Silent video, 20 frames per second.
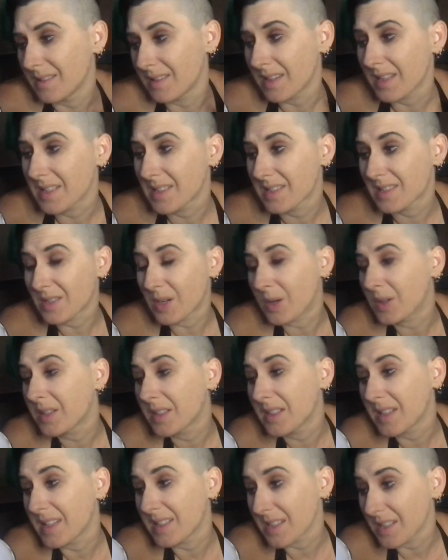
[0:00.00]
This
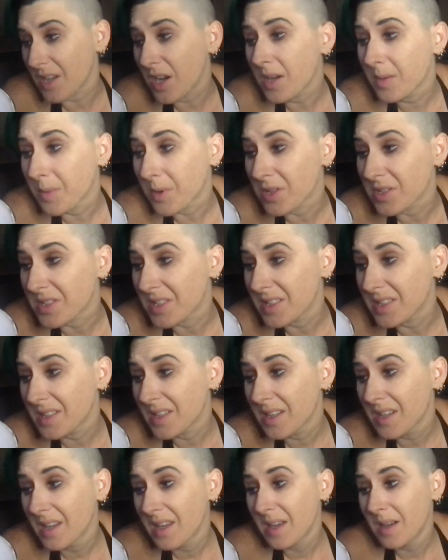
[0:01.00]
started as a young
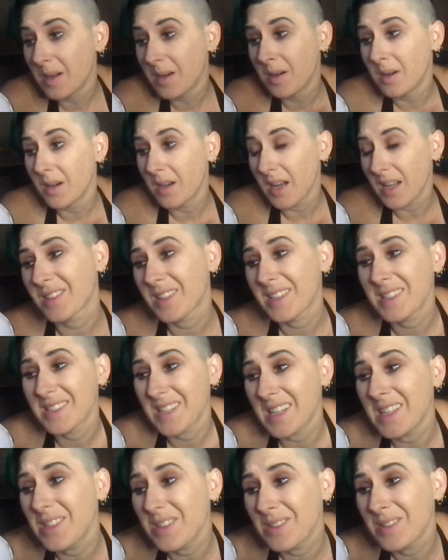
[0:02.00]
person and
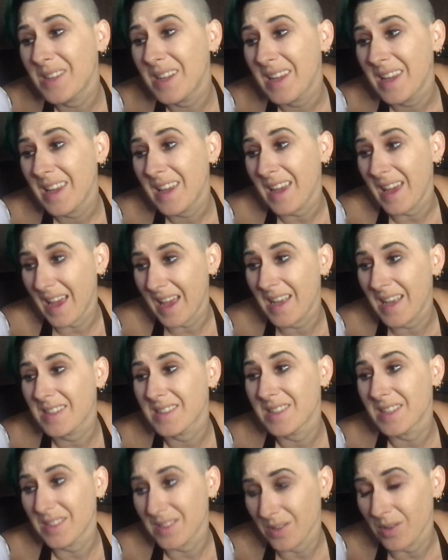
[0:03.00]
continued as
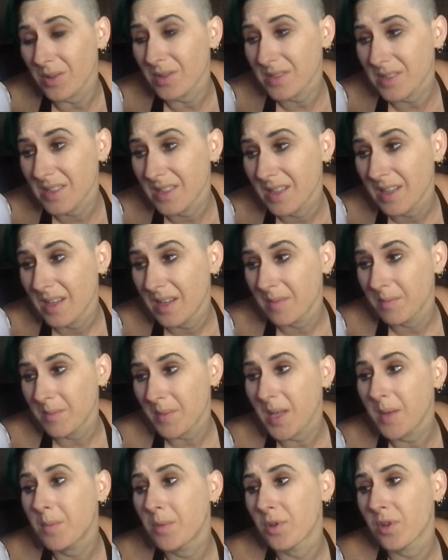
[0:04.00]
an adult.
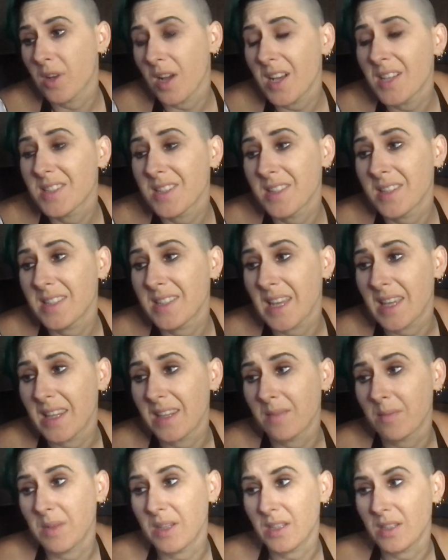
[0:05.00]
People constantly
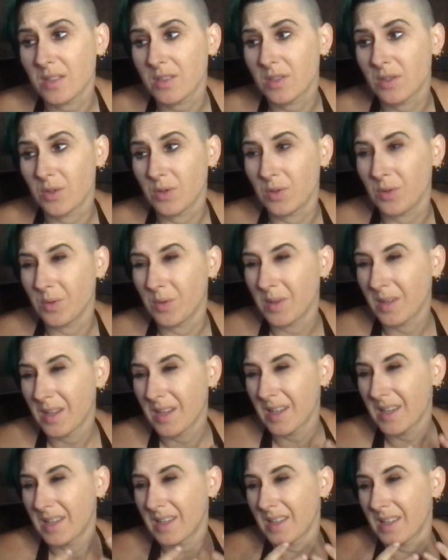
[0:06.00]
telling me to
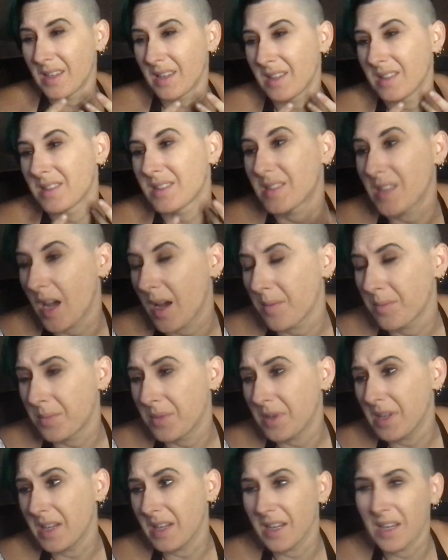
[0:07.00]
stop
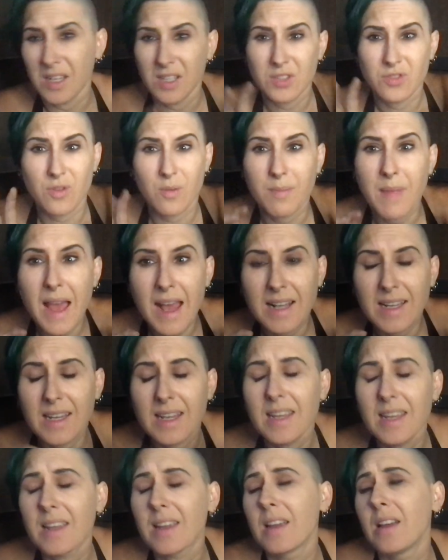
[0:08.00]
being
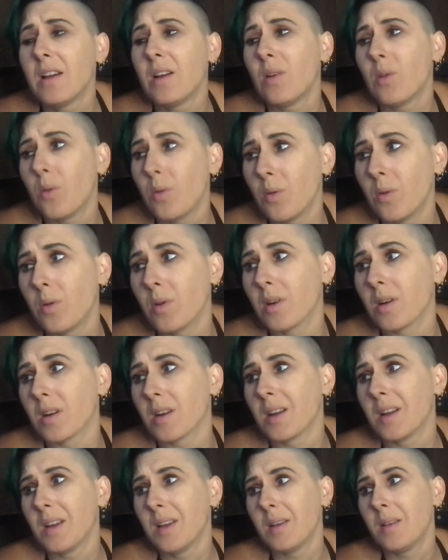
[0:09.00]
dramatic
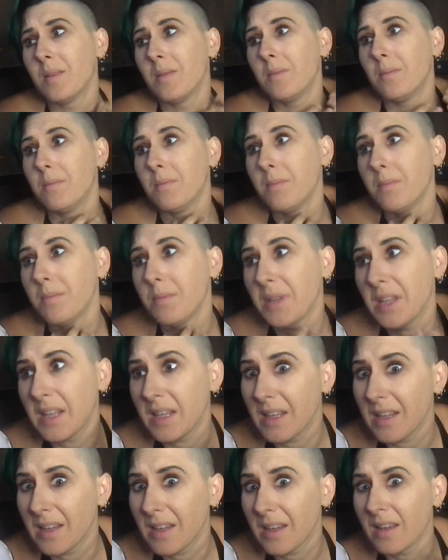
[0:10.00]
or
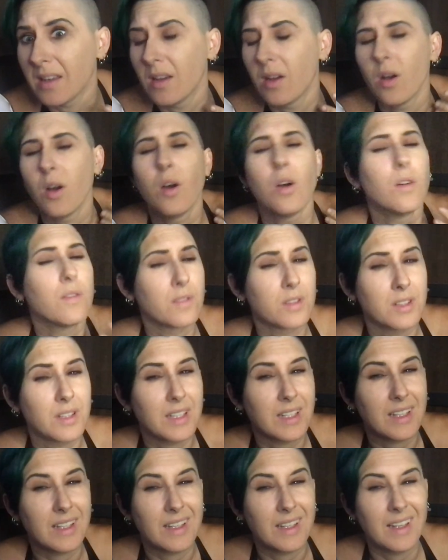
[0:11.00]
being
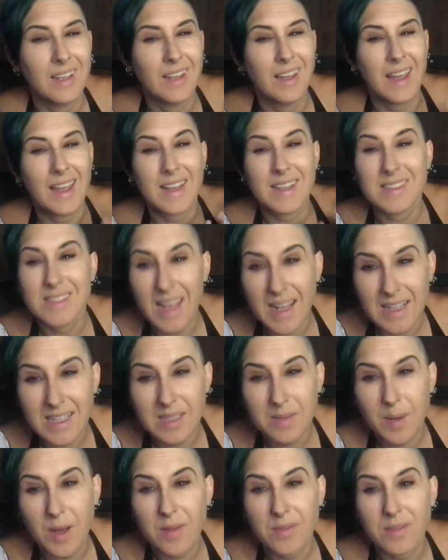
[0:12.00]
overly
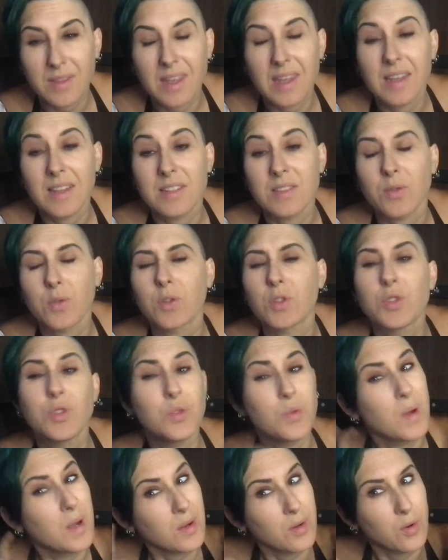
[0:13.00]
excited about things or
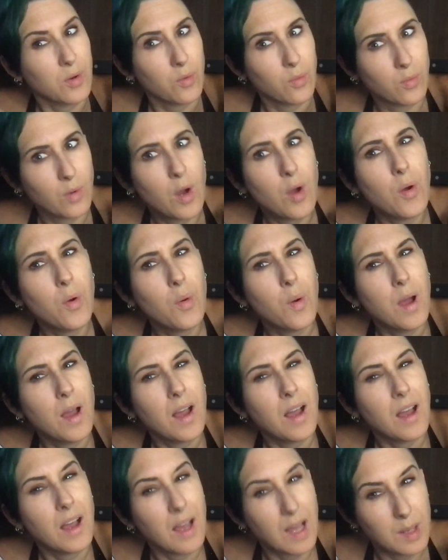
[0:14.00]
to grow
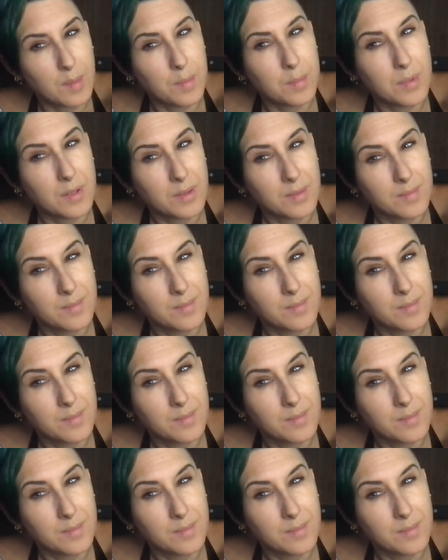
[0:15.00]
up.